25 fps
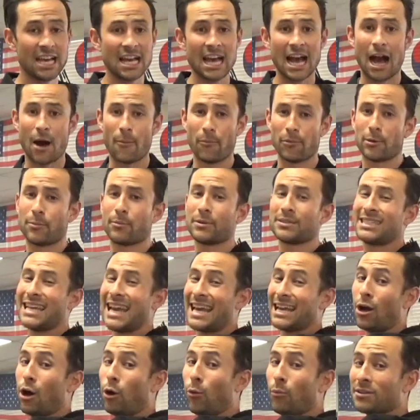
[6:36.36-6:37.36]
I'm going to
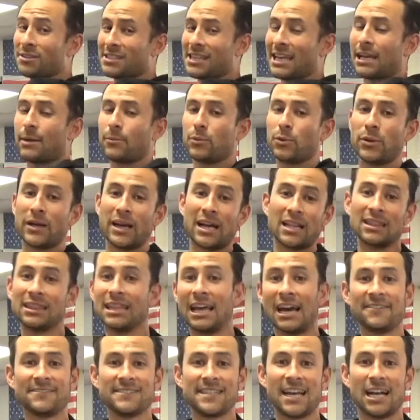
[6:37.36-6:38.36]
pretend almost like I'm doing a
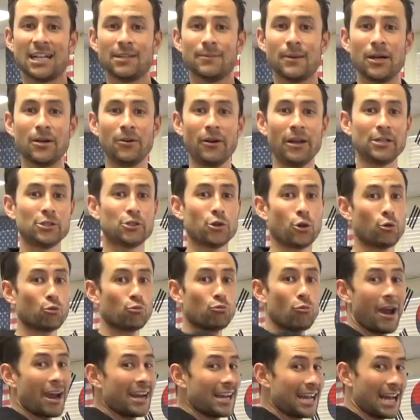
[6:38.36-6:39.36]
left elbow into a
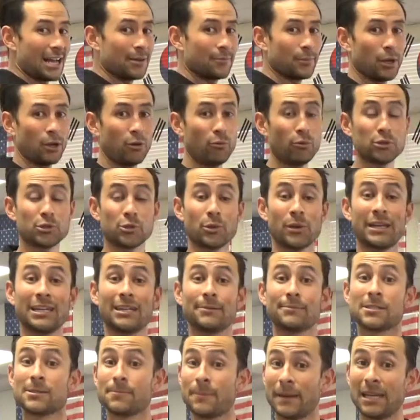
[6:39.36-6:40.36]
right elbow, which will end
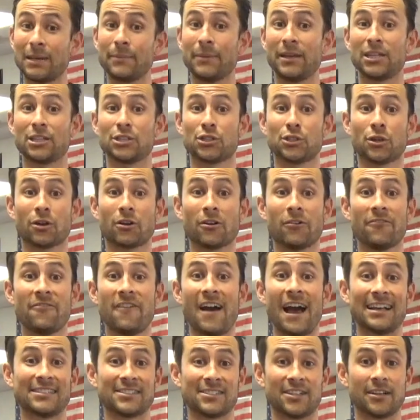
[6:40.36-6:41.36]
up spinning me in a circle
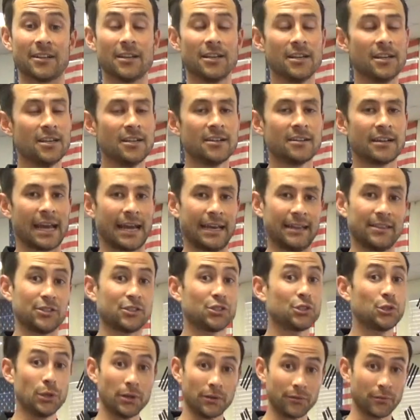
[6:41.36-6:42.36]
faster. Okay? There's
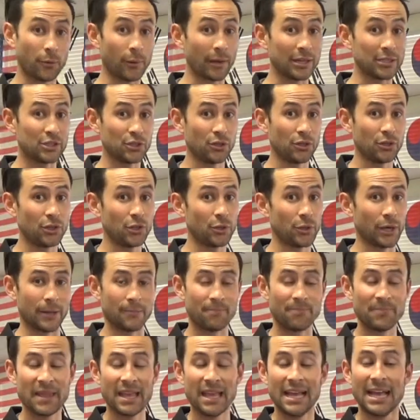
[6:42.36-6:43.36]
2 different ways you can do
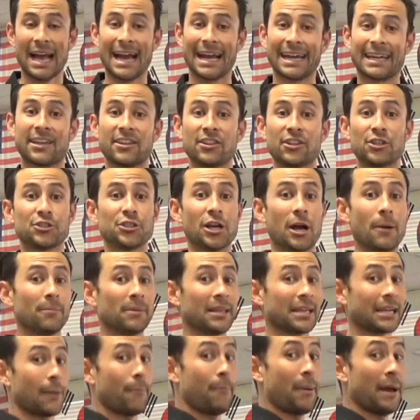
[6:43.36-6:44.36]
it. I can either jump
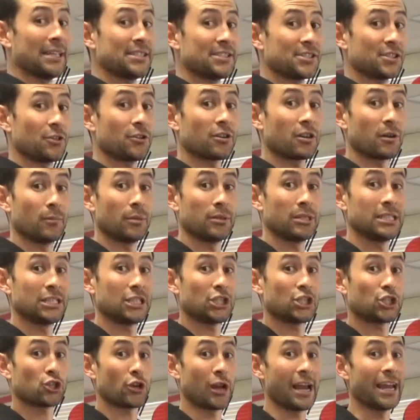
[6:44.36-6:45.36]
like a pencil, completely
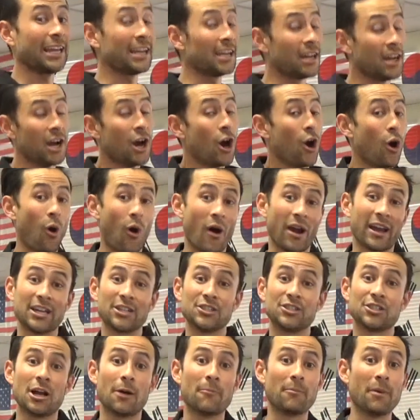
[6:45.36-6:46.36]
straight, or I
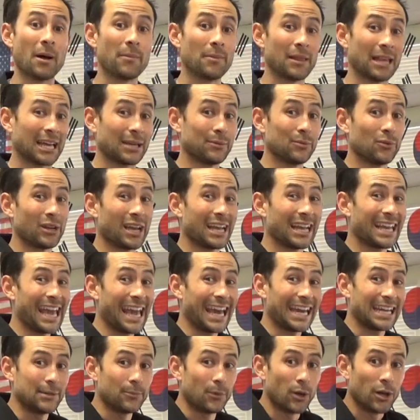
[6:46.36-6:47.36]
can jump up like I'm doing a
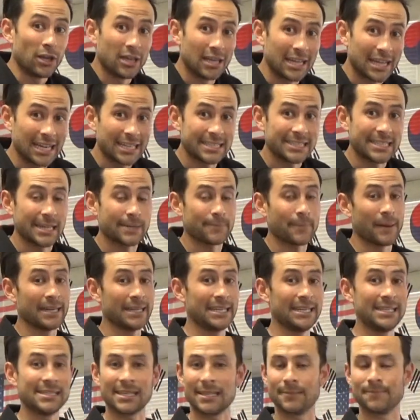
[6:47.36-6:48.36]
cannonball and I can tuck my
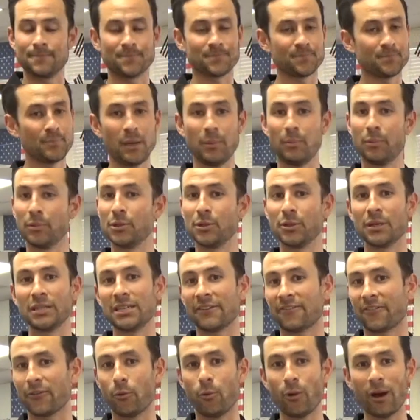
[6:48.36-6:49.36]
knees in. People do it
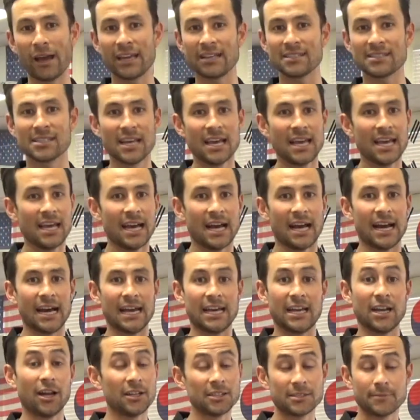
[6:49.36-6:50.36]
different ways.
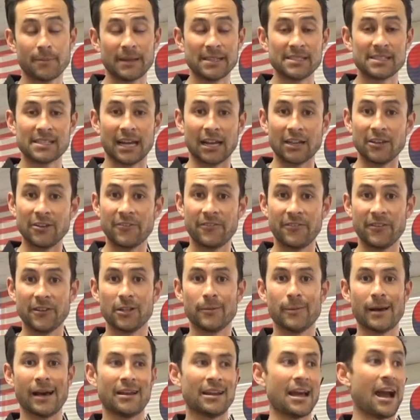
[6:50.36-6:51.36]
It all depends on how you feel
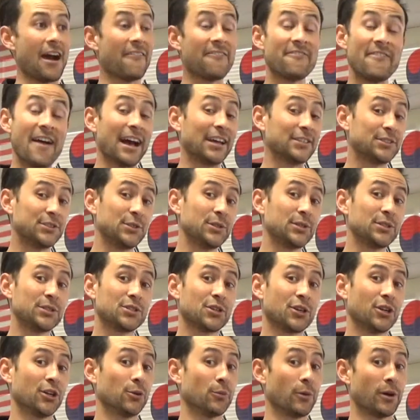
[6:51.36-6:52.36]
about how fast you can
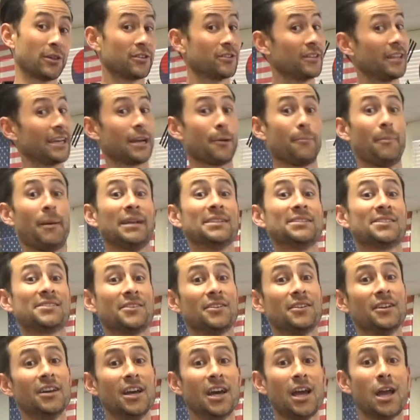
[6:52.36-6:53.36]
turn, whether like a
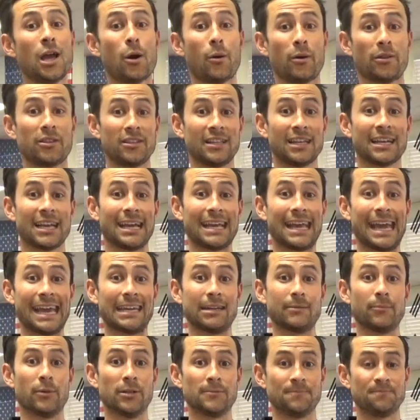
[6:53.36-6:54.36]
pencil or whether like a
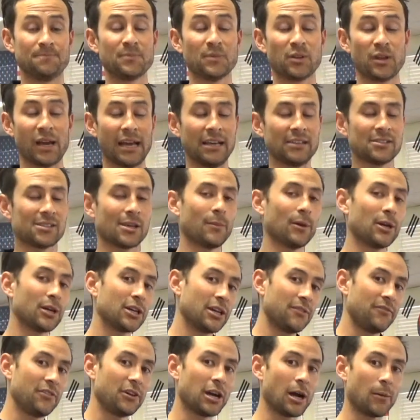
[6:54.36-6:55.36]
cannonball. Okay? So I'm going to
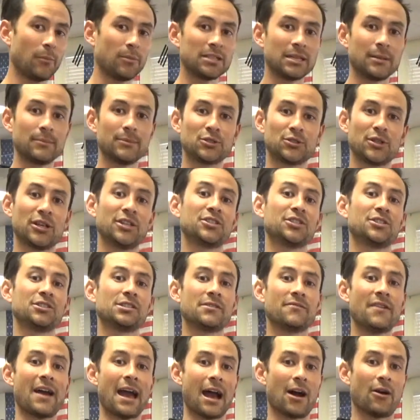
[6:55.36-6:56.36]
give you a couple demonstrations
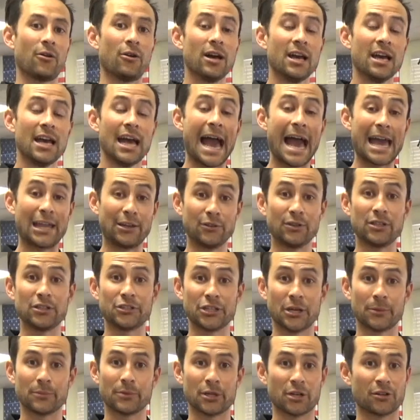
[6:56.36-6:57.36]
of how I do the
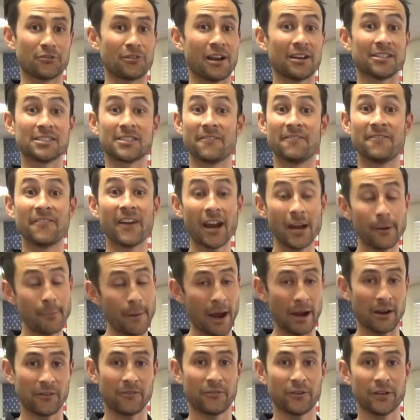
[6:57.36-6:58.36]
jump turning round. It's a very
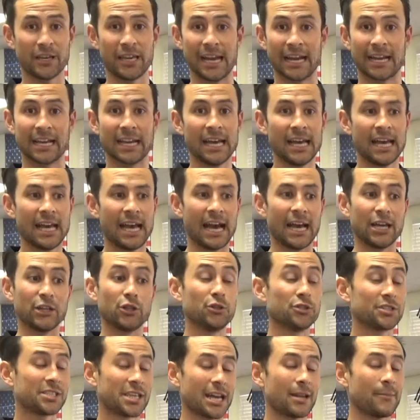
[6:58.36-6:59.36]
powerful kick. You
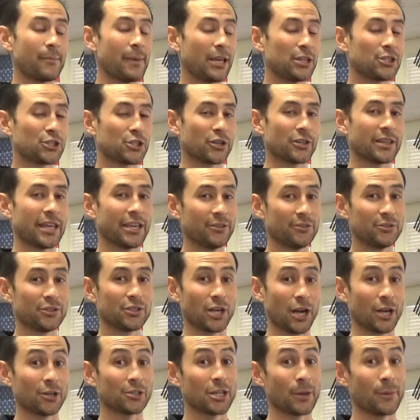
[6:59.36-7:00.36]
just got to make sure that you
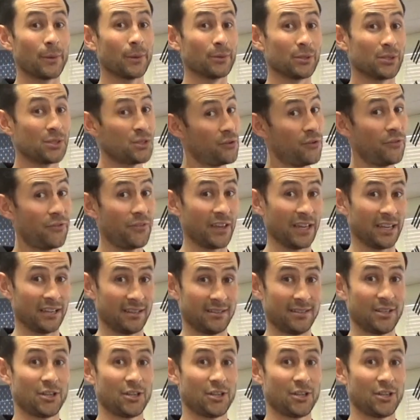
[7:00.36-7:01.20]
start jumping with 2 feet.